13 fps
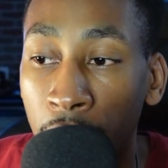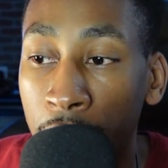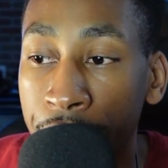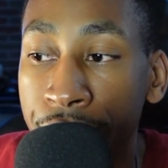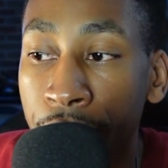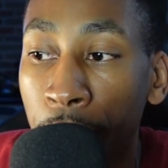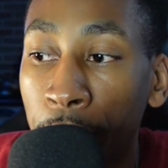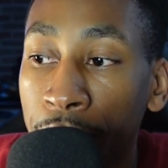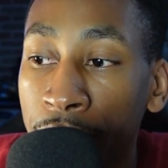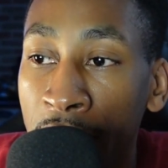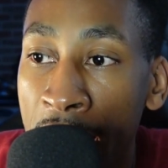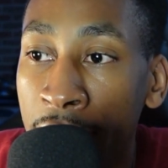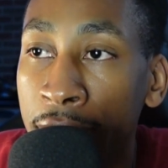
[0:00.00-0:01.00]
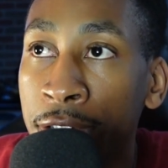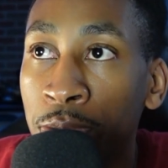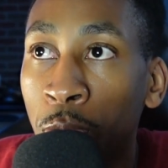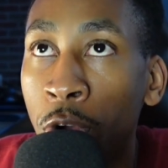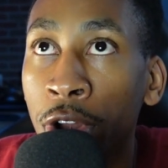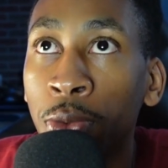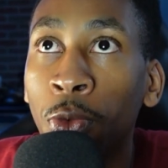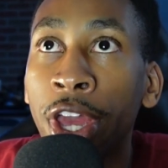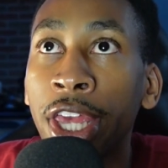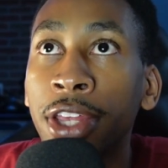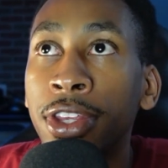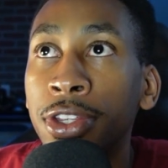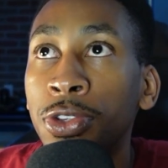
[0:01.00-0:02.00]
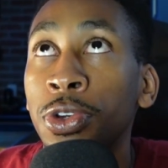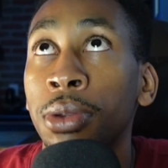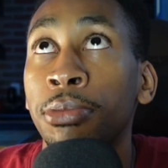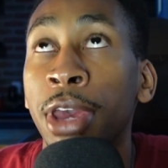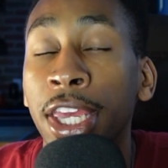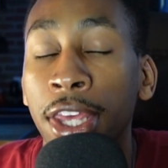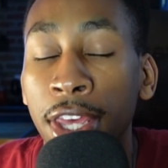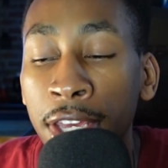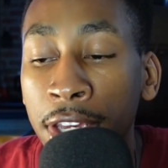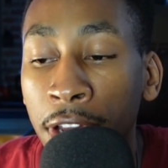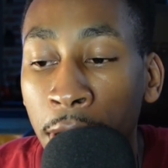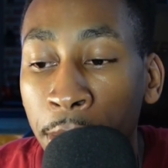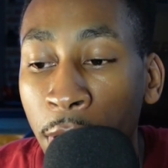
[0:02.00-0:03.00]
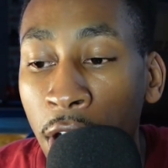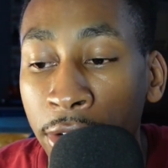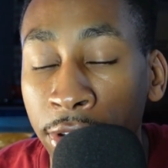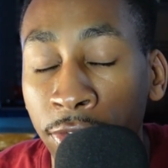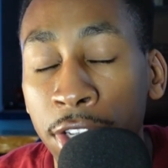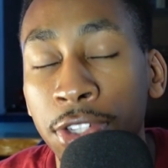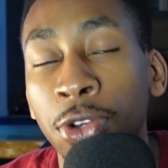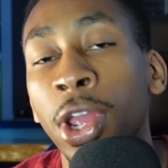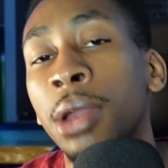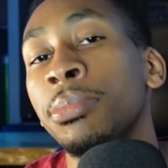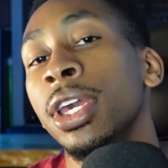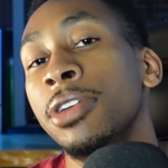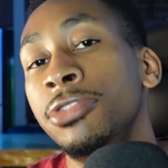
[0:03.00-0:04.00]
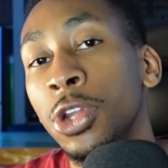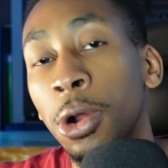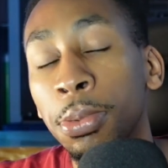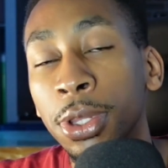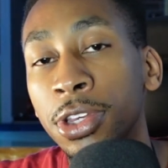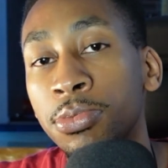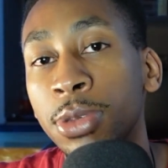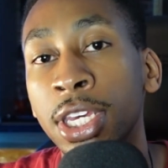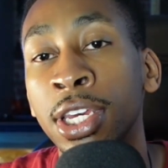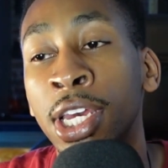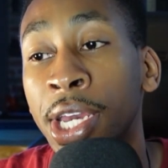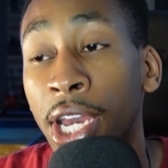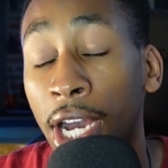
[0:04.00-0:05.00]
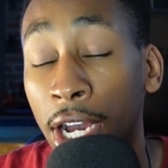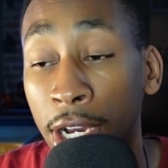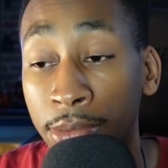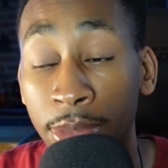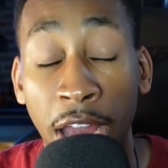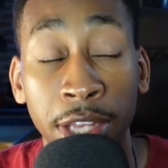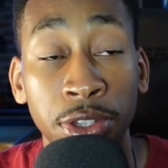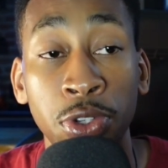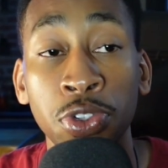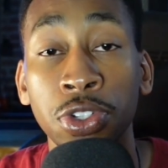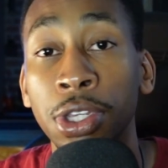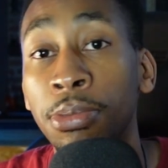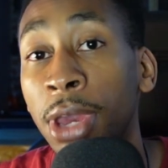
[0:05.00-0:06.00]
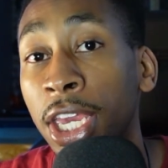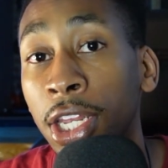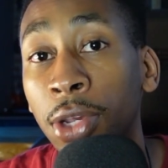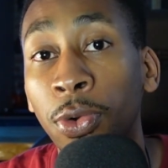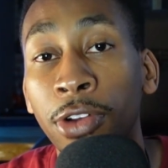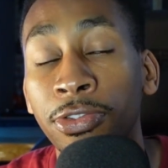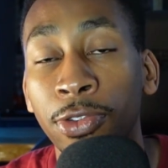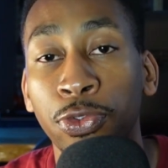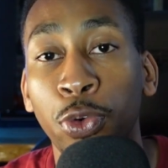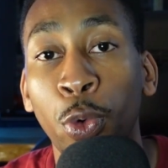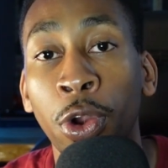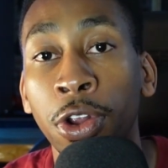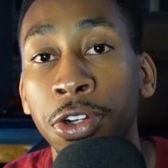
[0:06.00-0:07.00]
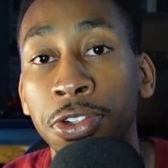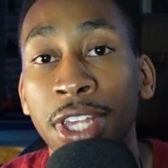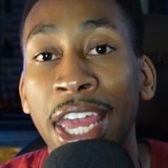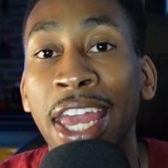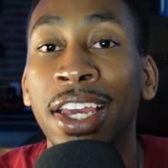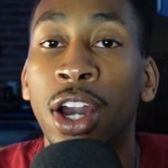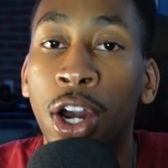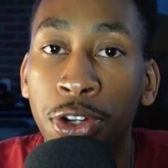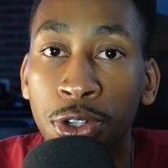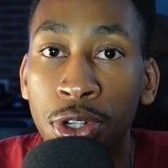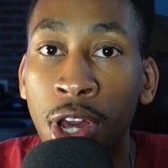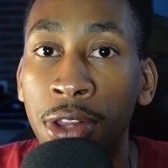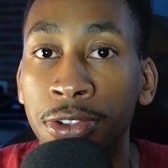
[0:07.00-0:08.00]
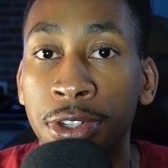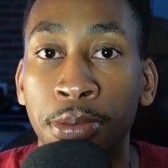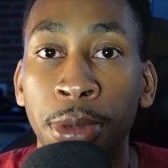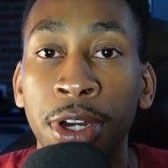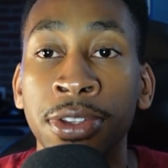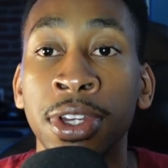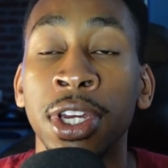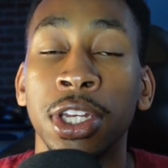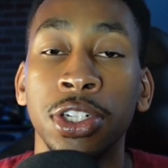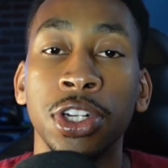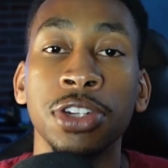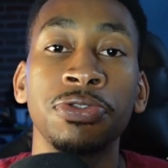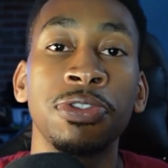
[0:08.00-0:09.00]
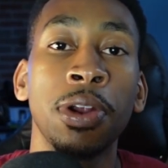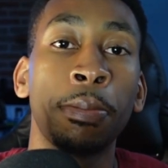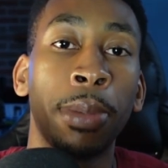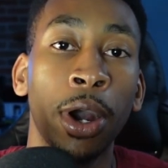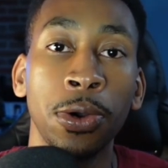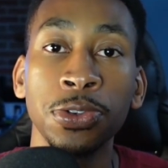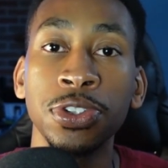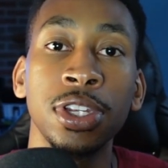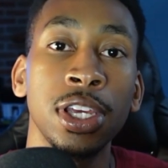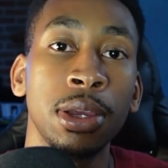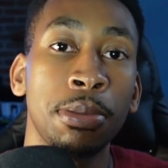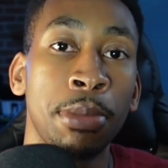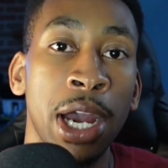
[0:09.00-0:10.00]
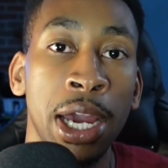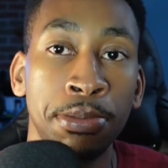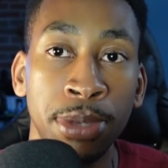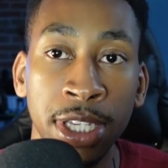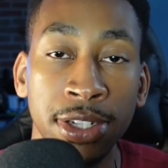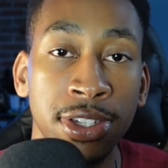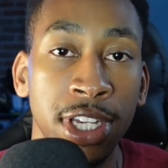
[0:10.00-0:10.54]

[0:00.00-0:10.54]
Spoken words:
So that is one way that you can make income off of Instagram. If you don't believe me, I usually make anywhere from $400 to $800 a month just from posting my beats.